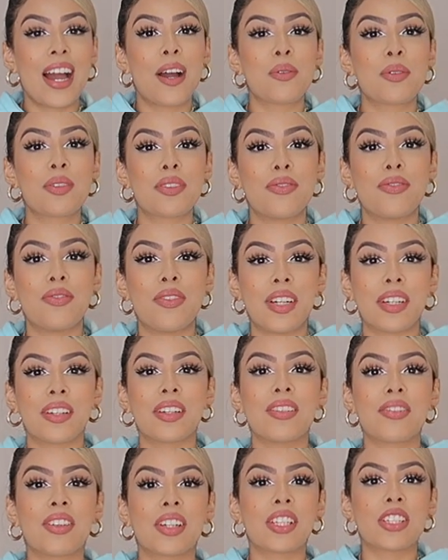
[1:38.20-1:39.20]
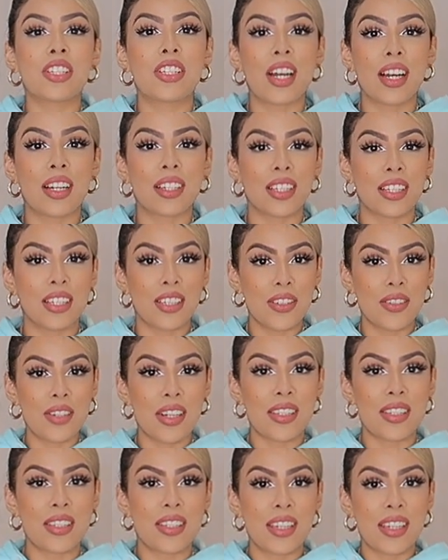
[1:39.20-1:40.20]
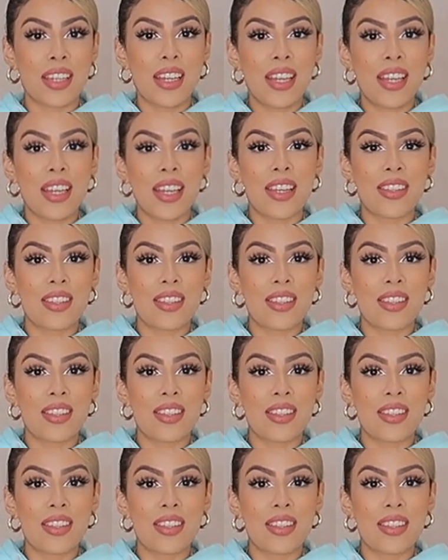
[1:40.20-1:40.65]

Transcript: I was very shocked. Like, do you guys see?